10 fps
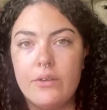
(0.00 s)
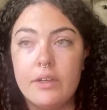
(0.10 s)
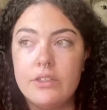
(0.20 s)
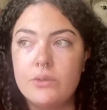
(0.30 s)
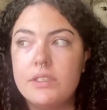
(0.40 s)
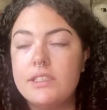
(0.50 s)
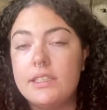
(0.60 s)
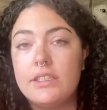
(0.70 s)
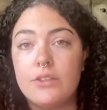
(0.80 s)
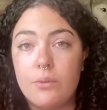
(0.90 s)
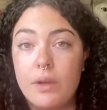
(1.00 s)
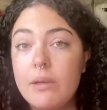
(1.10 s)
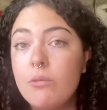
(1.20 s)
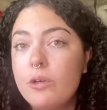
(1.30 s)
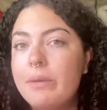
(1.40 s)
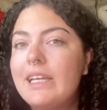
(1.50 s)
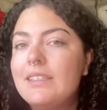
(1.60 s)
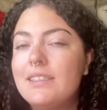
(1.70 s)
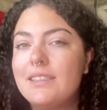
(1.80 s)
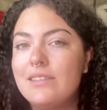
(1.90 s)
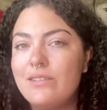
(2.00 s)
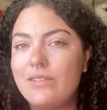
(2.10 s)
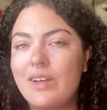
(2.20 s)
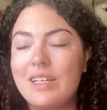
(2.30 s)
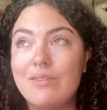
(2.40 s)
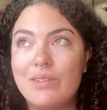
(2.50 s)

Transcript: I just want to say there are way more pests than 5,